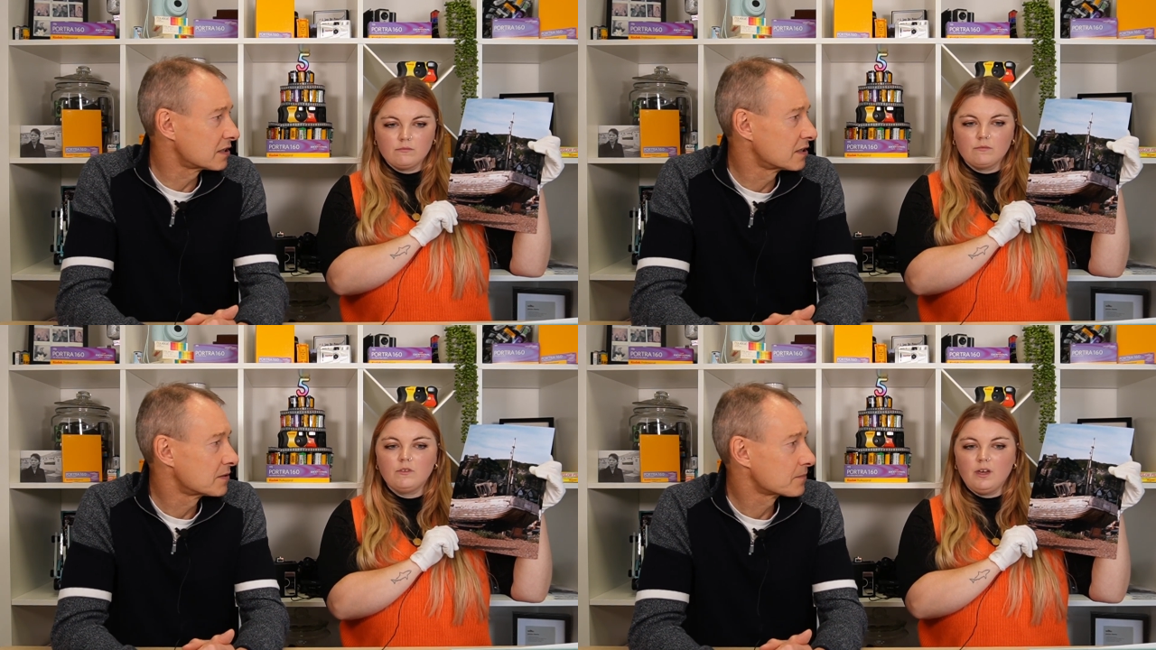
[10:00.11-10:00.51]

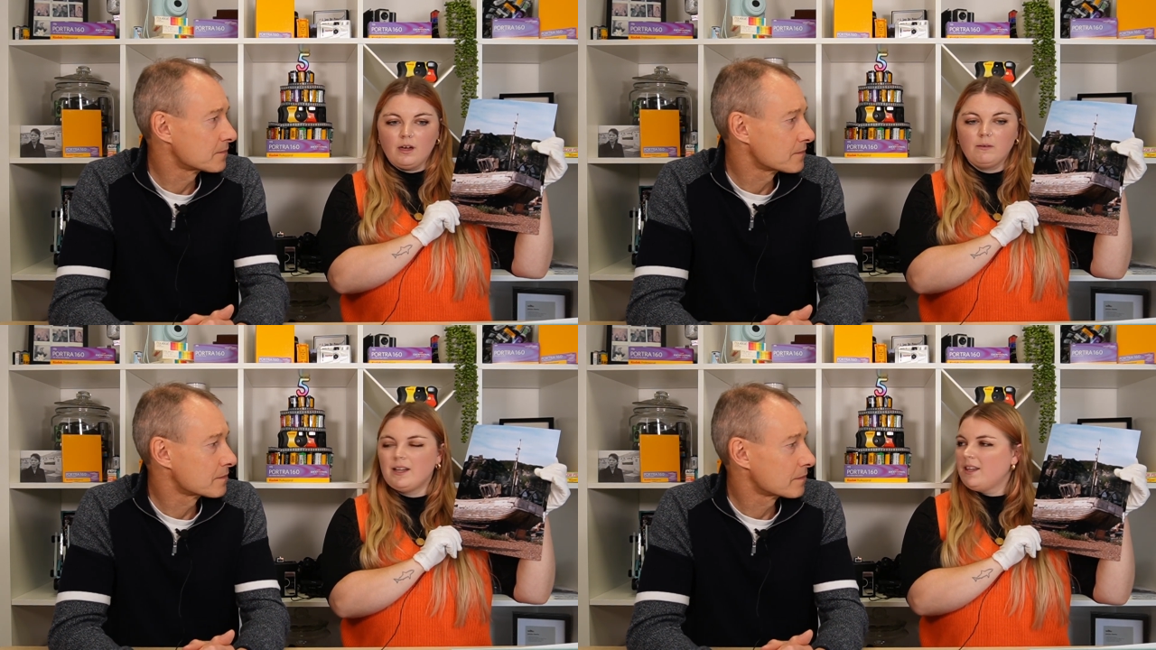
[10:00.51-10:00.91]
Speaker 1: Yeah,
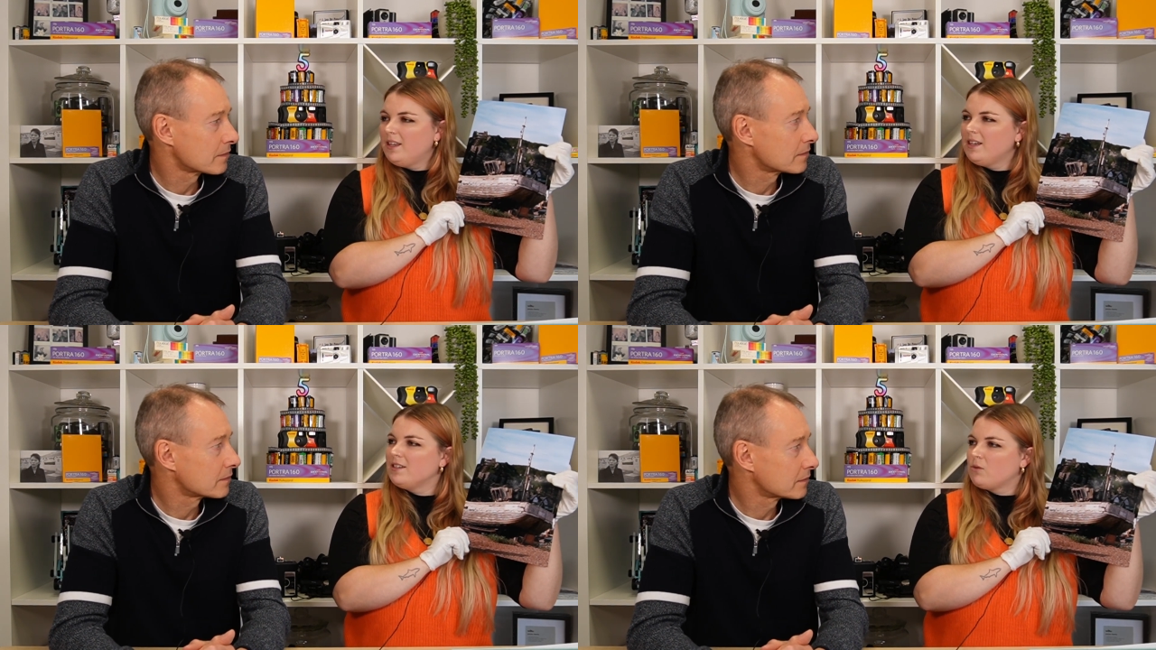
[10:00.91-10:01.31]
and I think
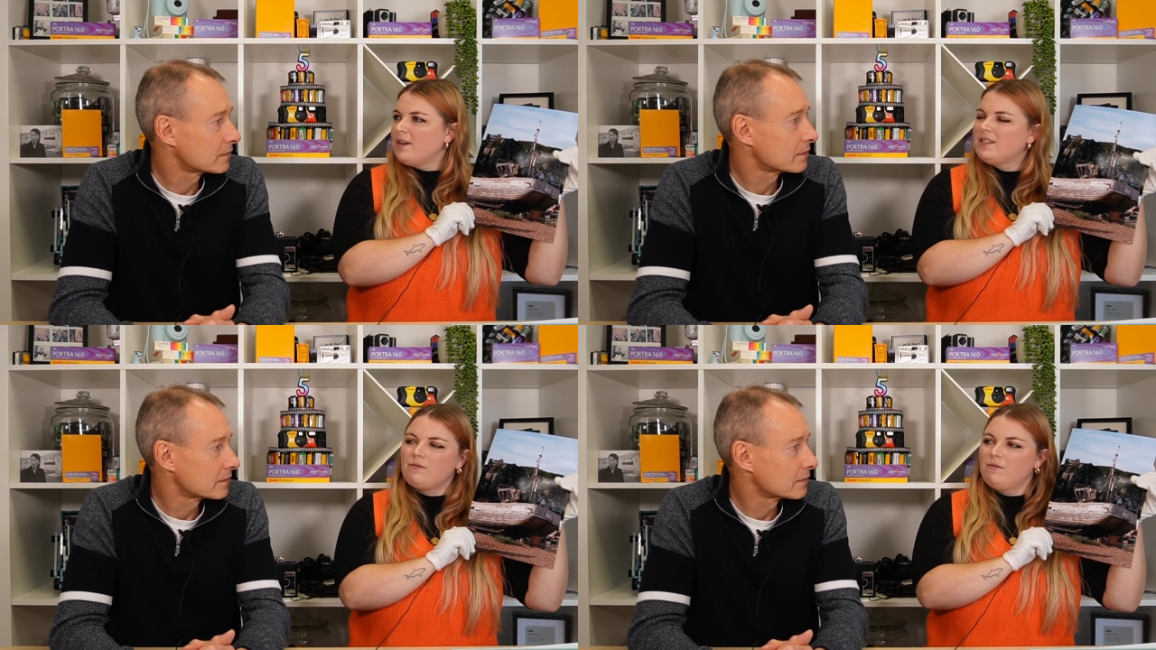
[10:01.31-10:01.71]
it is quite
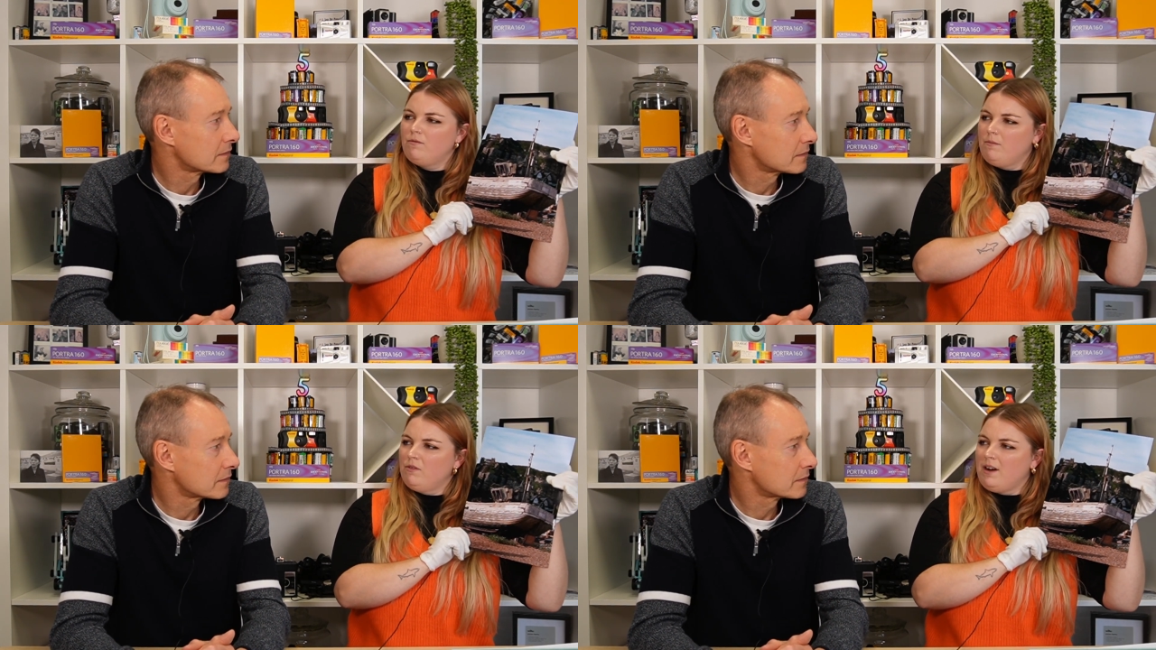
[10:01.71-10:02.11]
different from
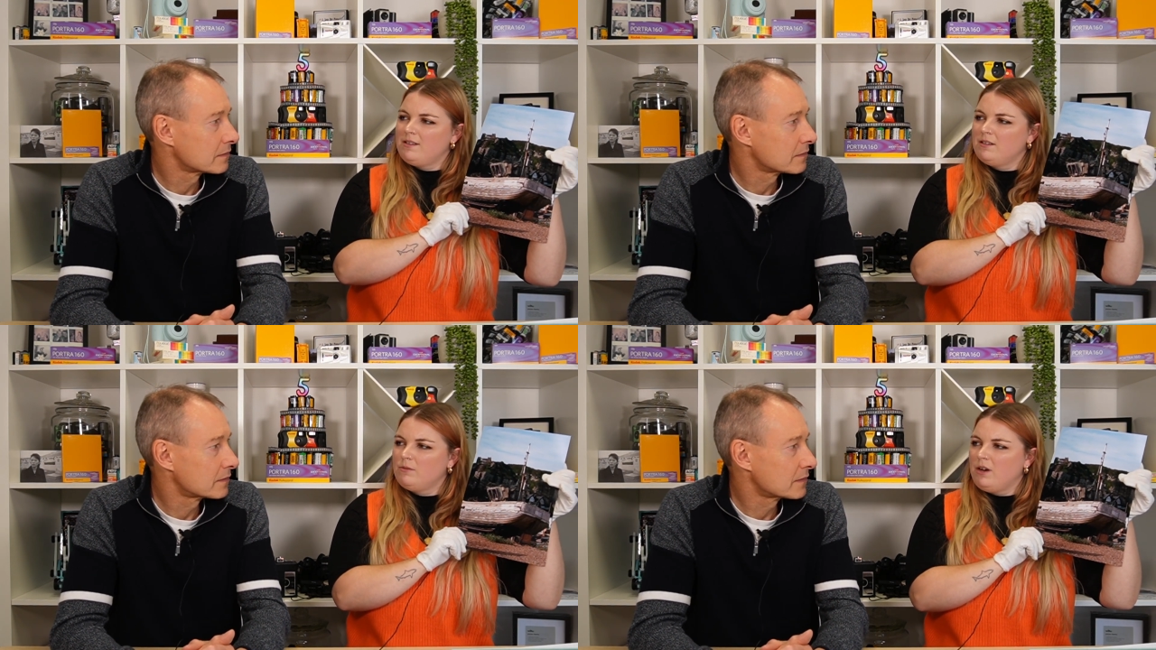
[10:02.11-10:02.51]
the rest as